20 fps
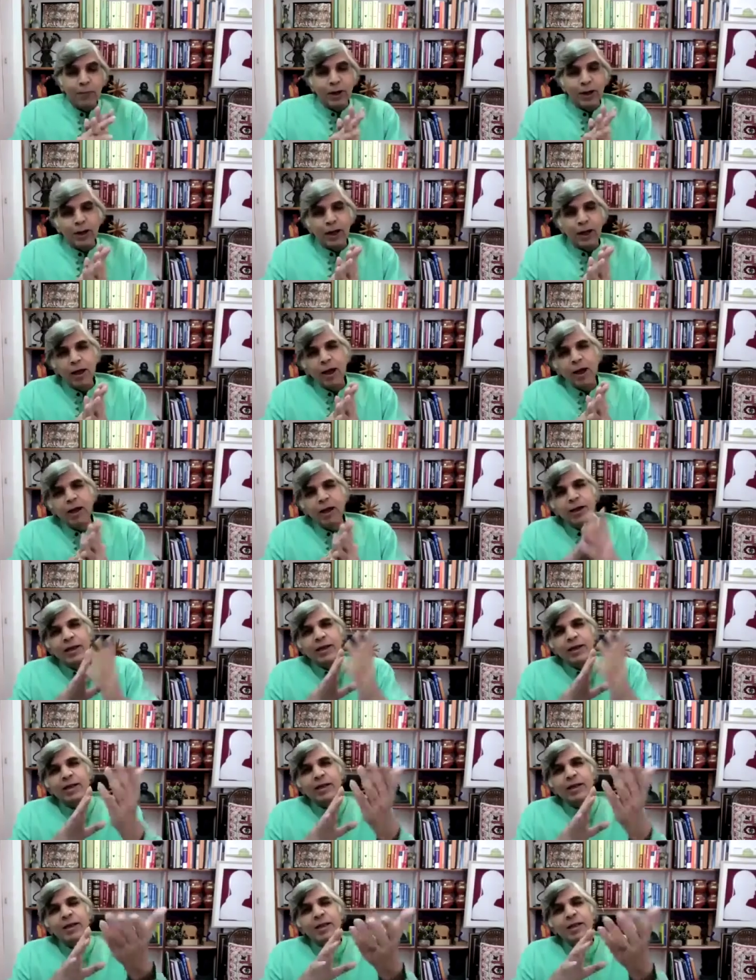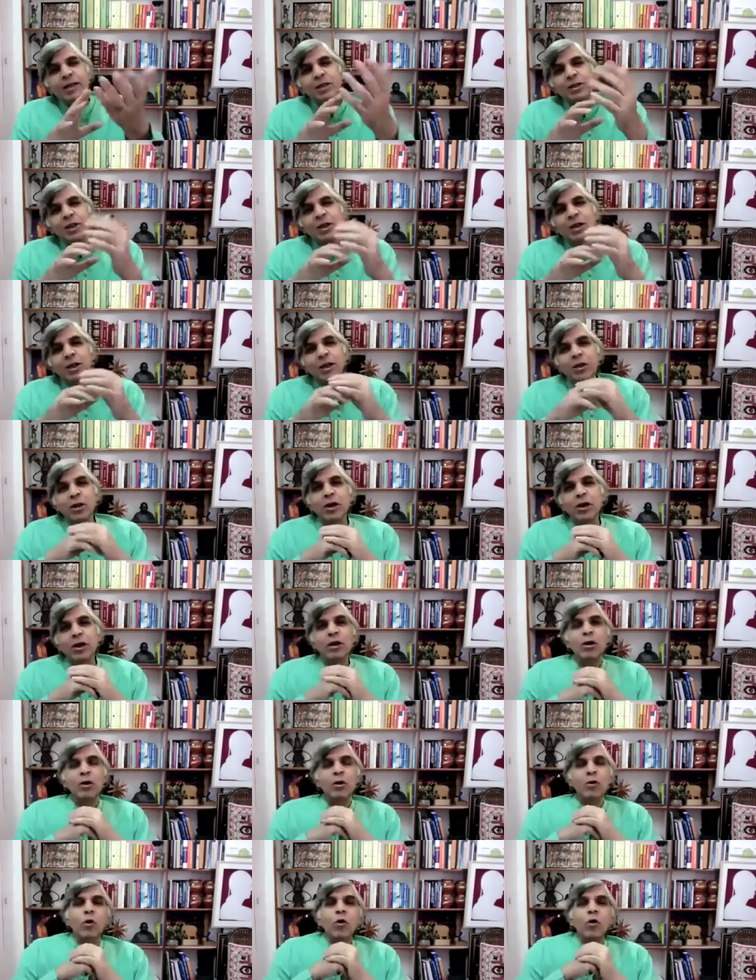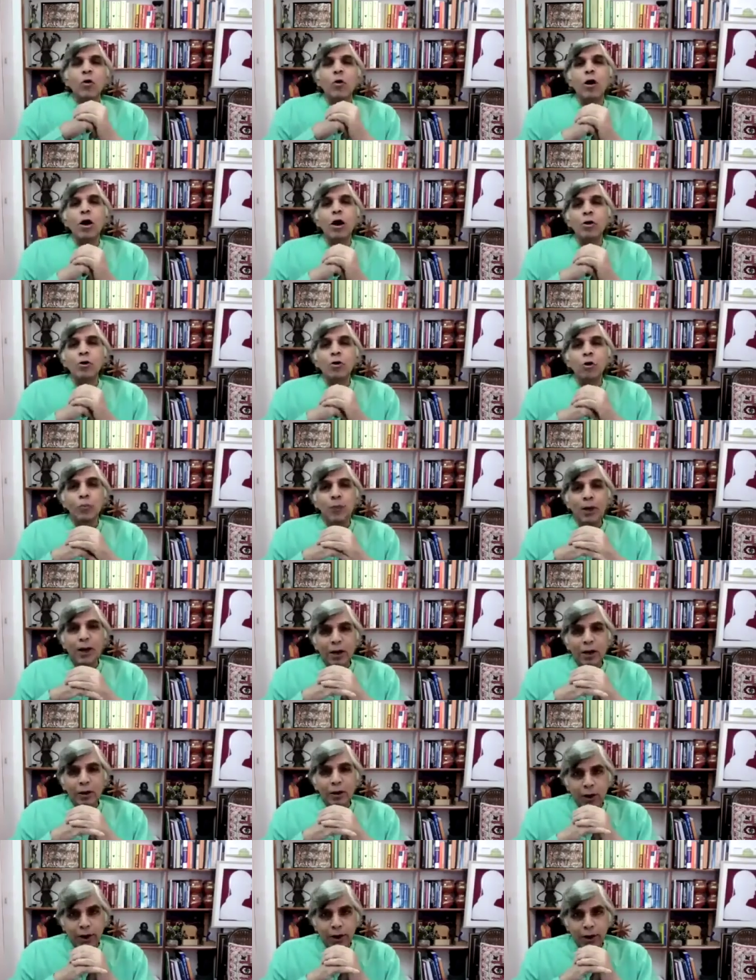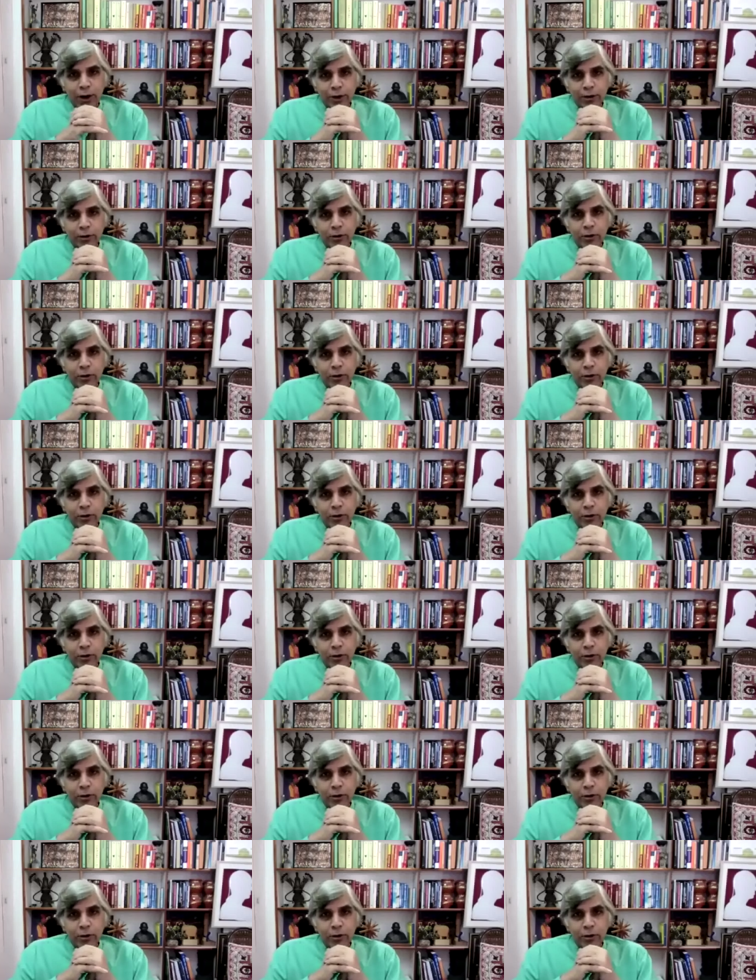but a little less than a year ago, a Nobel laureate,